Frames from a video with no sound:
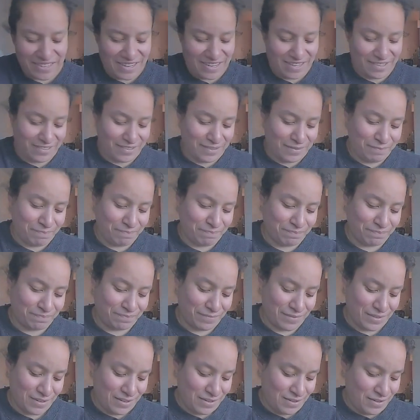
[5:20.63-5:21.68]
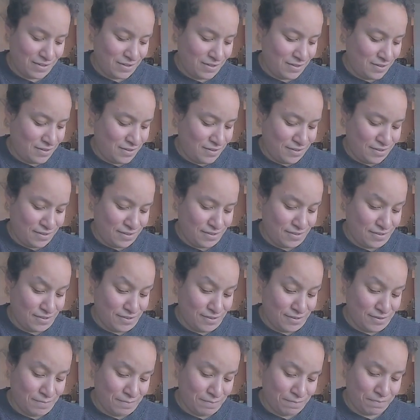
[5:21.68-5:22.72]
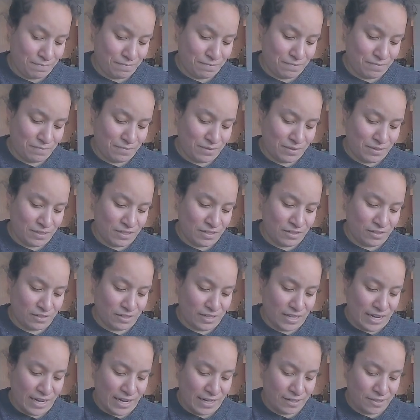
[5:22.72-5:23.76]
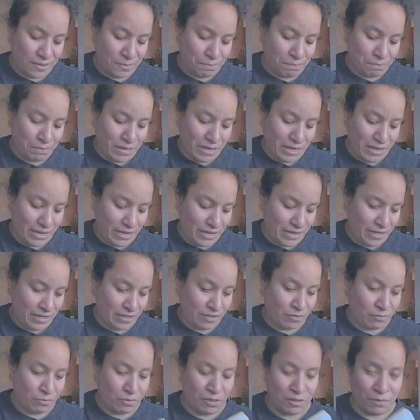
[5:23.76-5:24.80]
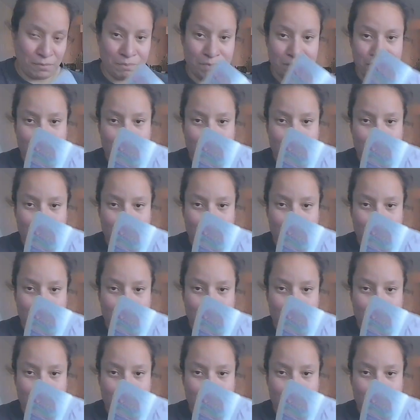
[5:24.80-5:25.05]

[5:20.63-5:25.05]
I don't know. This last page, well,